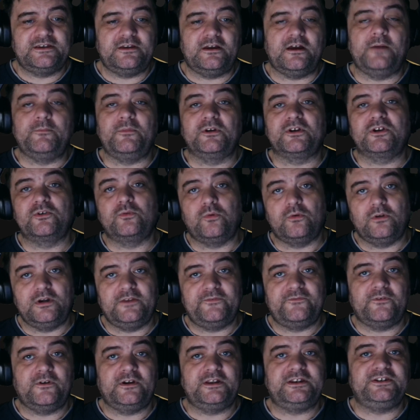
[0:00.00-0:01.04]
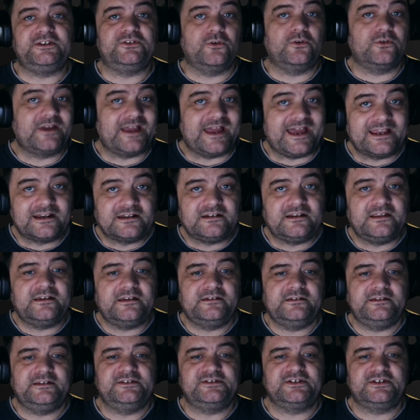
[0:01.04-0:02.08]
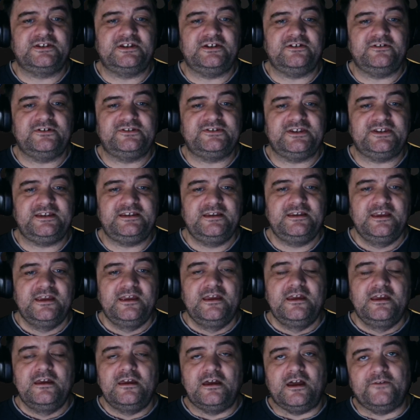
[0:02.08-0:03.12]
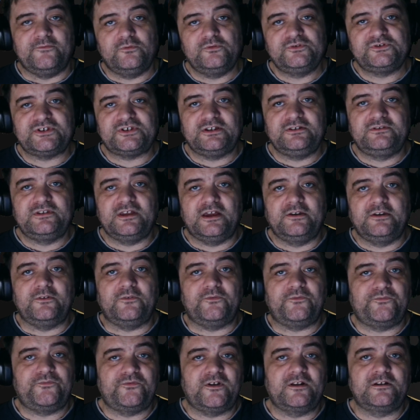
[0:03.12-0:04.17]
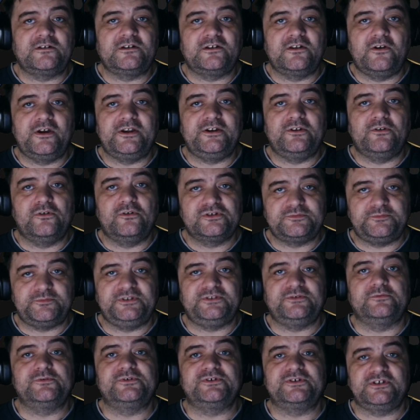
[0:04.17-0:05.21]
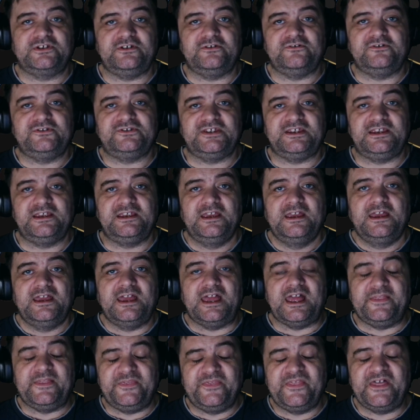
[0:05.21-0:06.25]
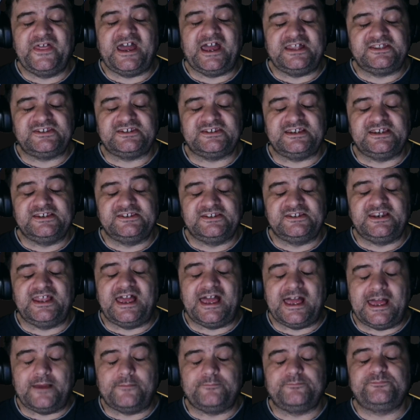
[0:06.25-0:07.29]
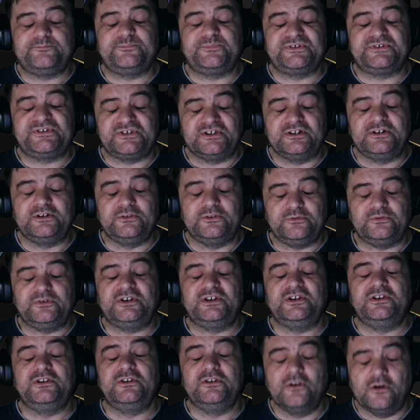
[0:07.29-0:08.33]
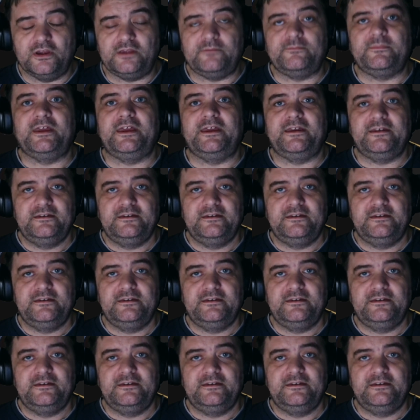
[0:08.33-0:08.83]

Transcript: I'm a qualified dog handler in security. I've also done frontline hospital security, and that is an absolute nightmare.